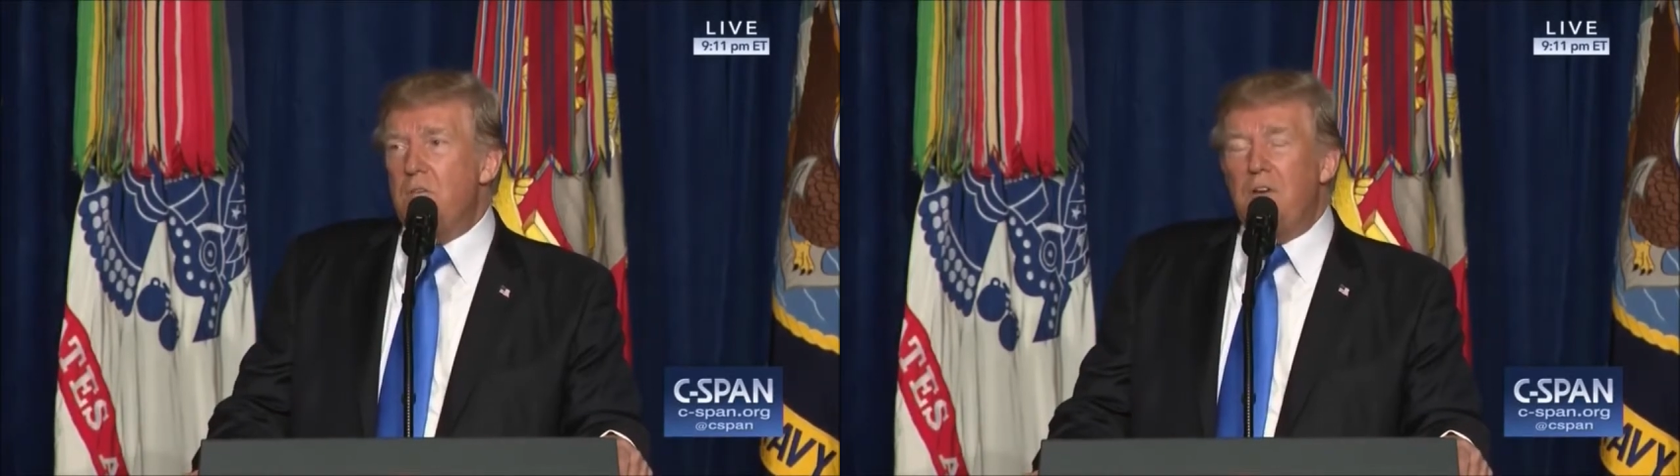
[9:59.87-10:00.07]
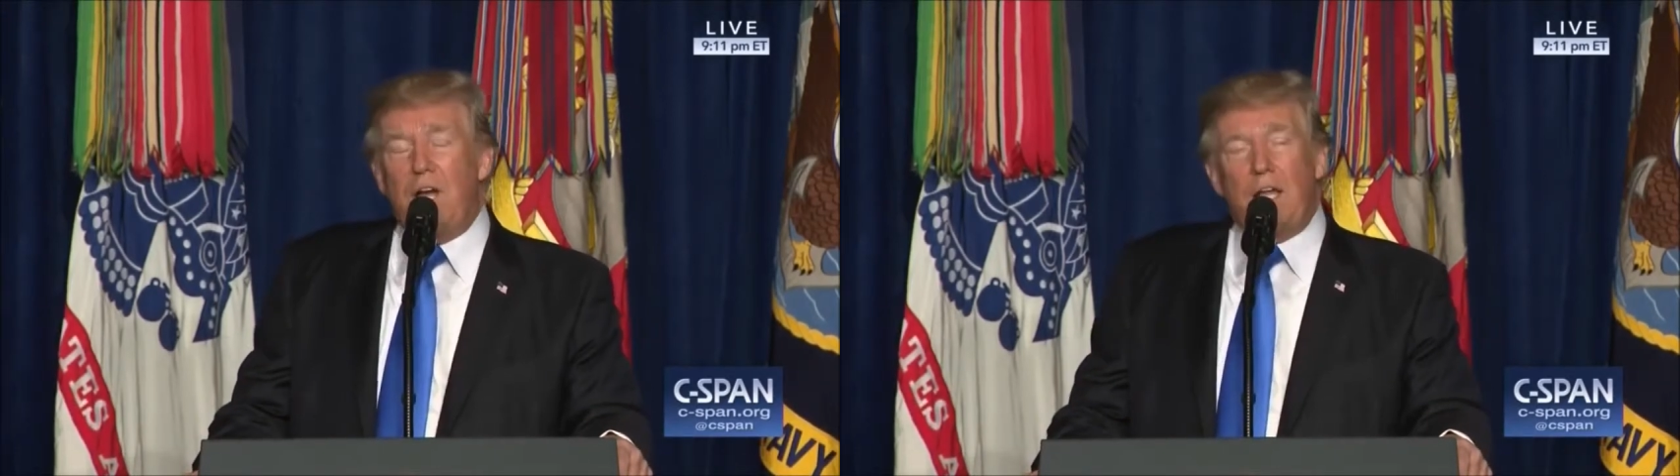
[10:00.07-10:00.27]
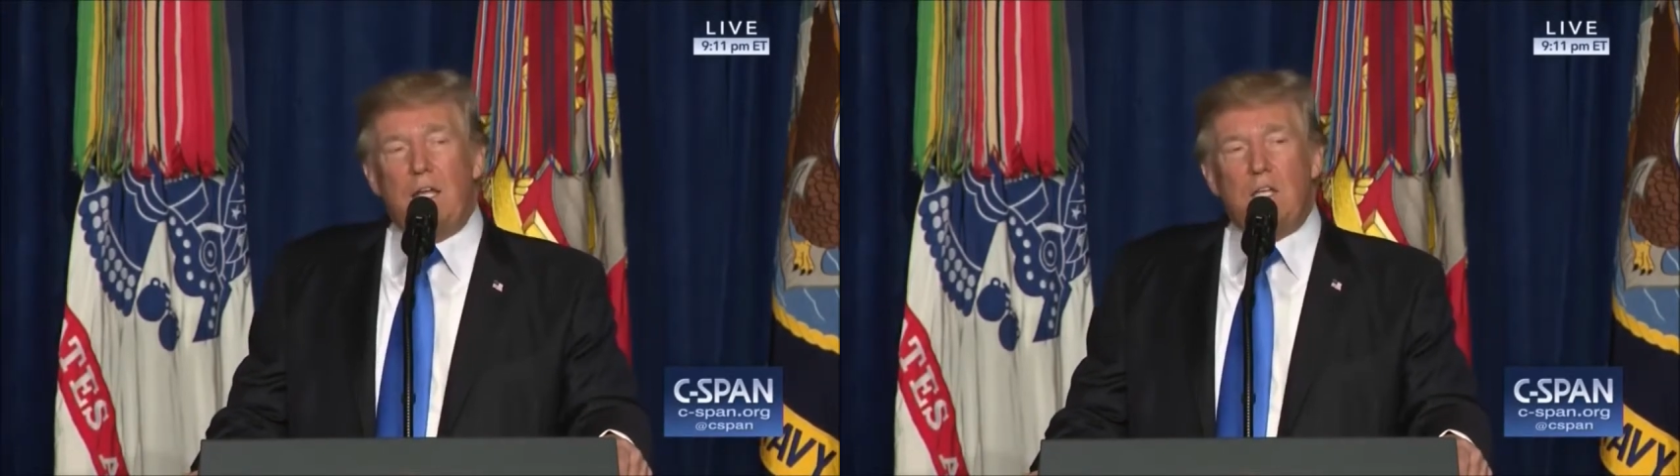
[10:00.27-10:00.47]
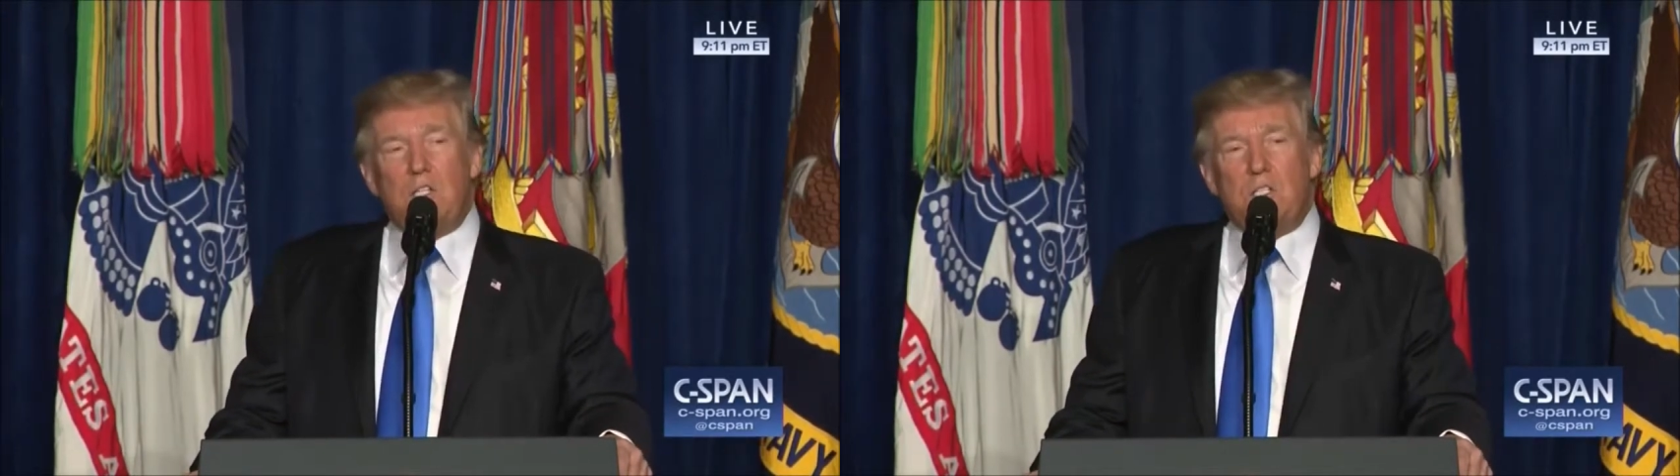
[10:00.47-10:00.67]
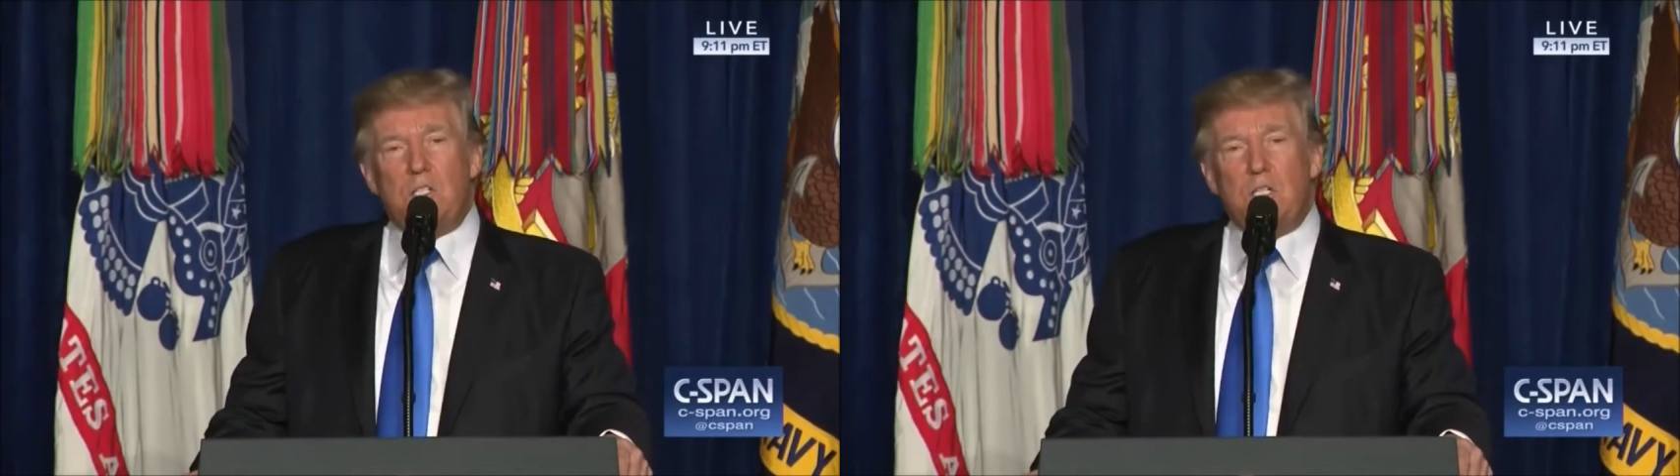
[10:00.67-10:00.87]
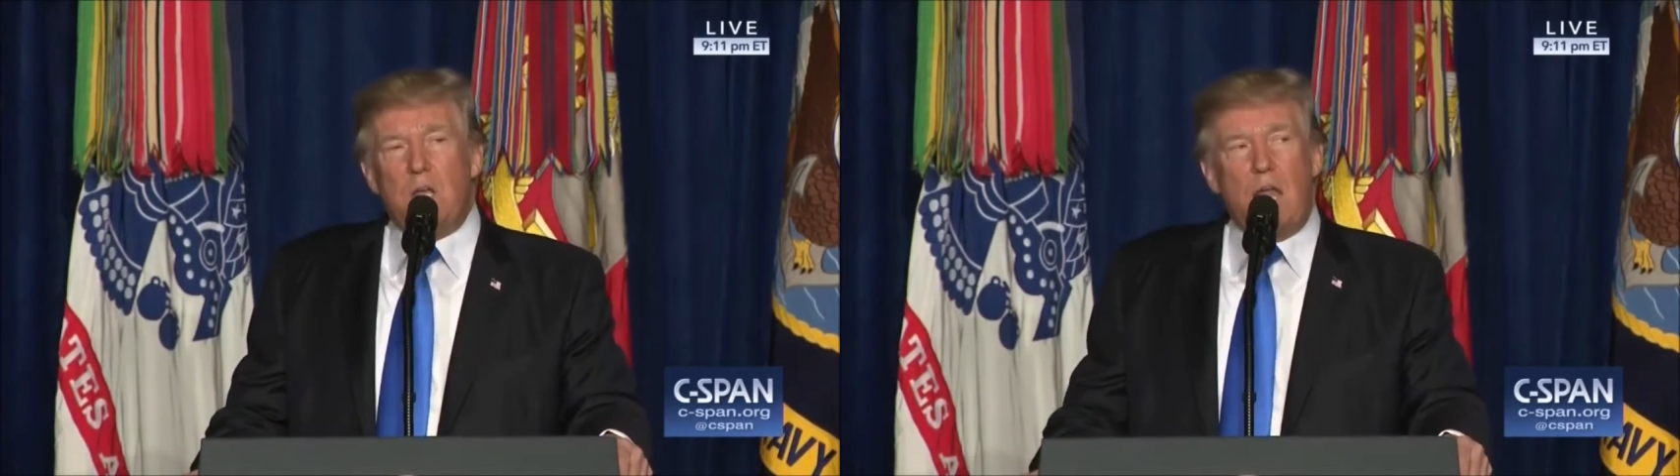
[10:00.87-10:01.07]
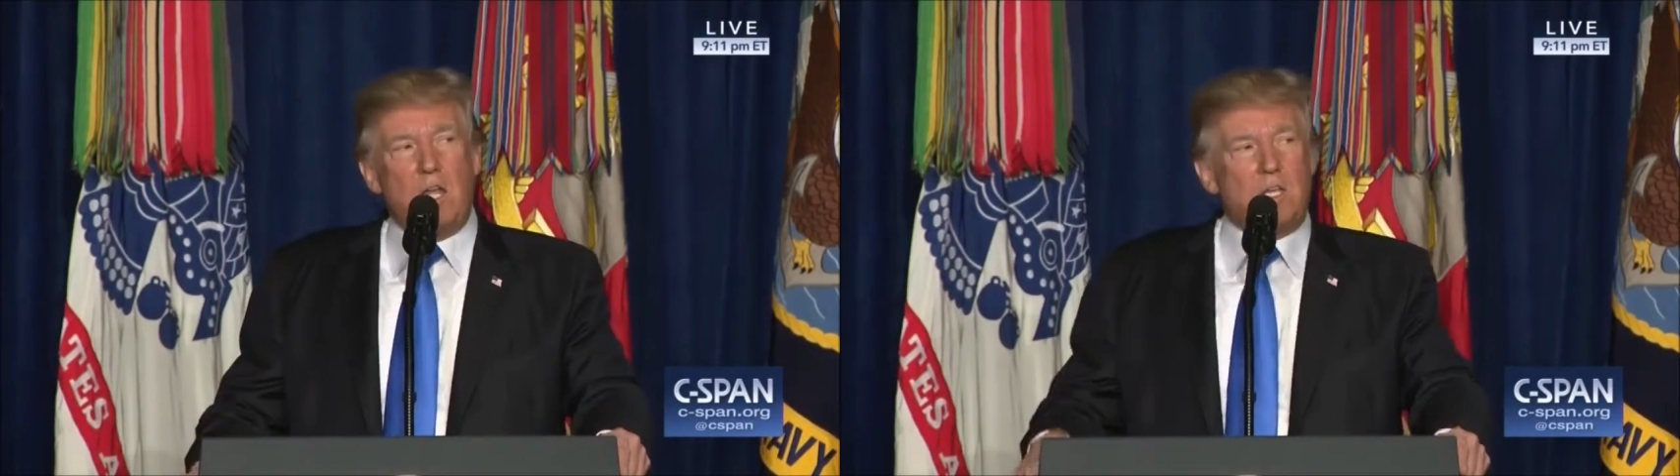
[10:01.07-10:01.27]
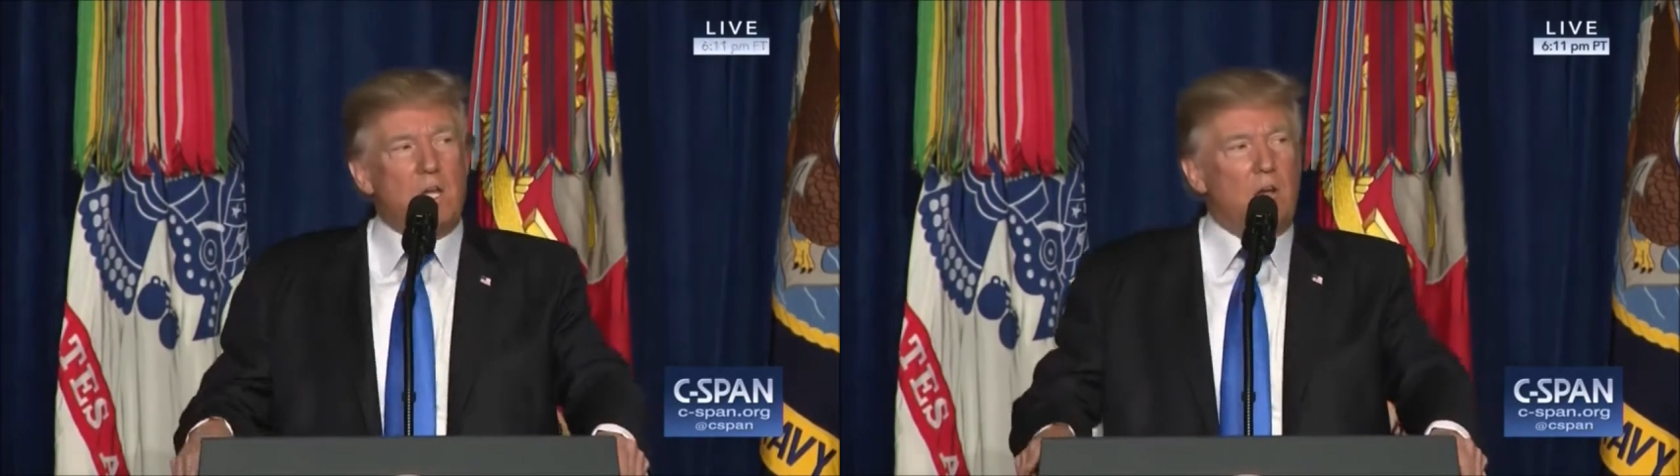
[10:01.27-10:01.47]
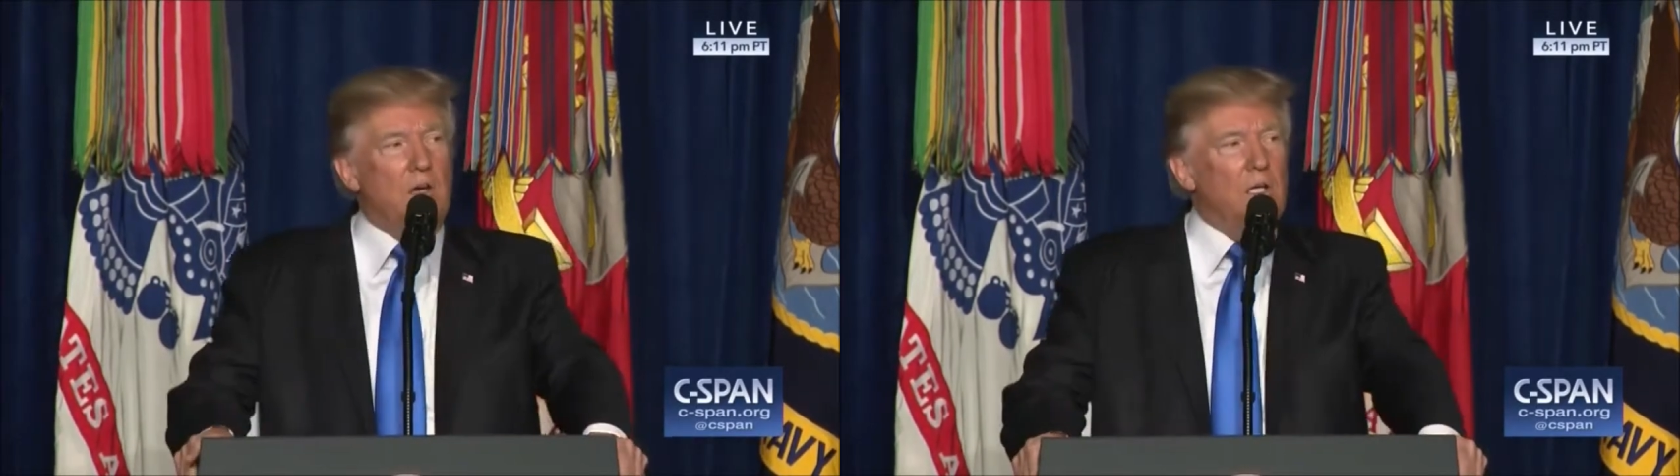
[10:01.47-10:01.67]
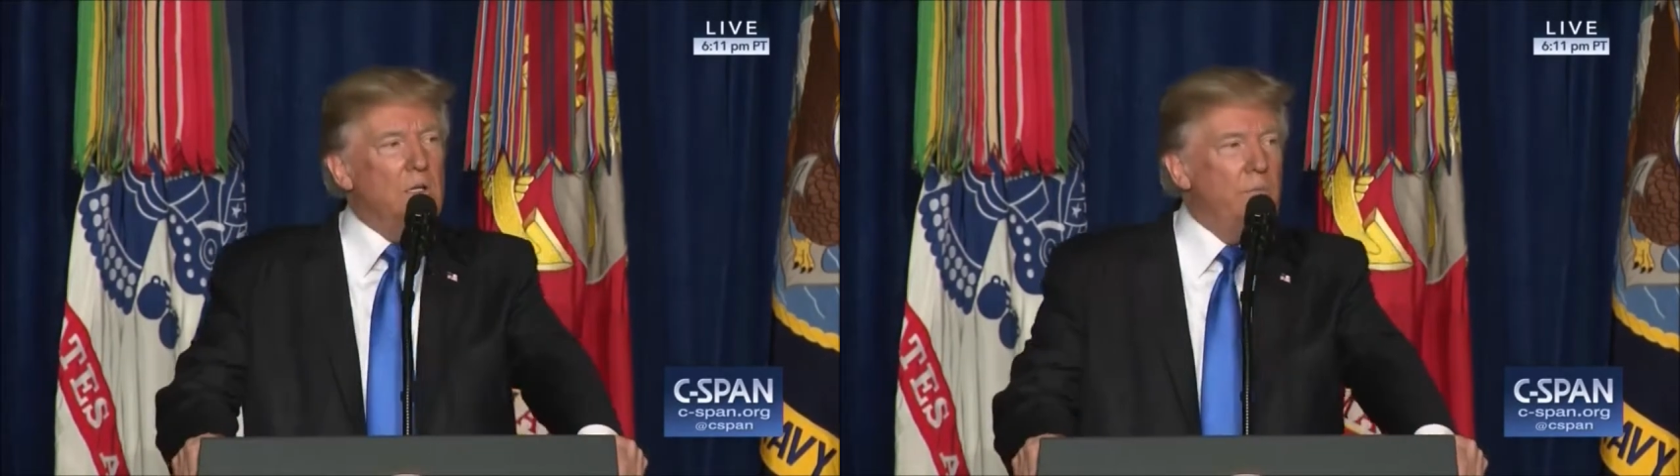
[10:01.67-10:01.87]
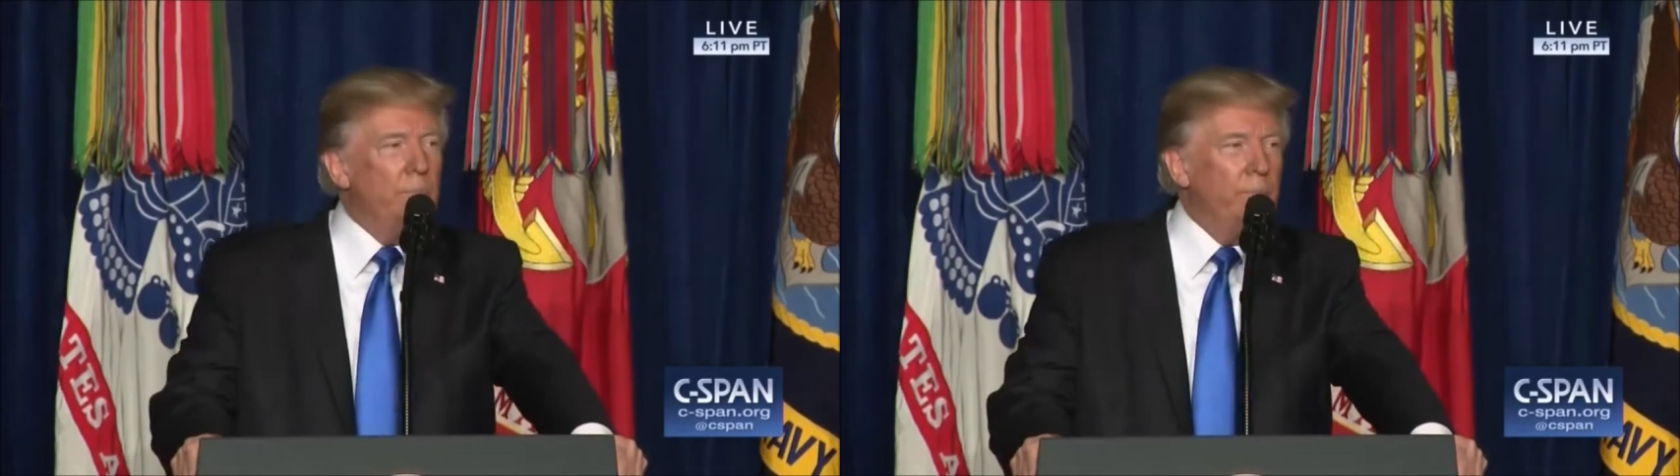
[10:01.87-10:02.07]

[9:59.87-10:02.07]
violence, and terror.